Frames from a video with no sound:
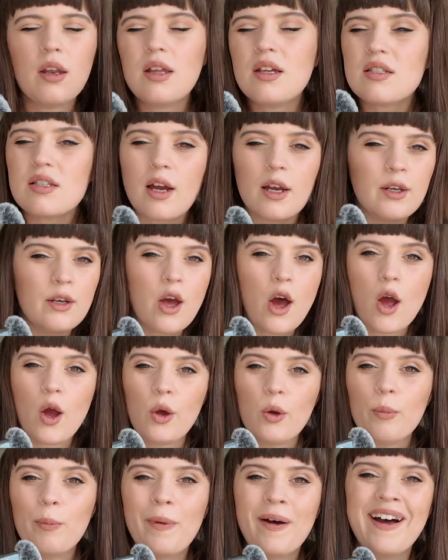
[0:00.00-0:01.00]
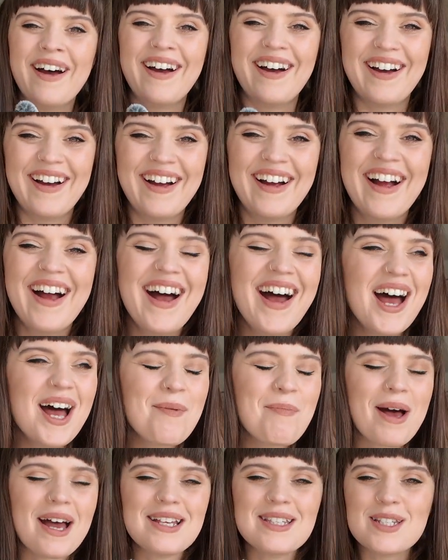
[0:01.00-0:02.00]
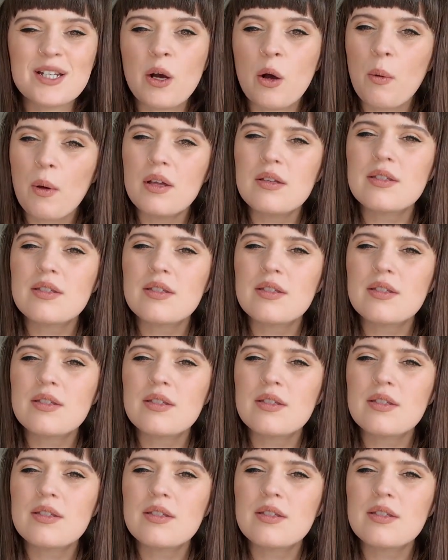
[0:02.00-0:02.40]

this I know, but I still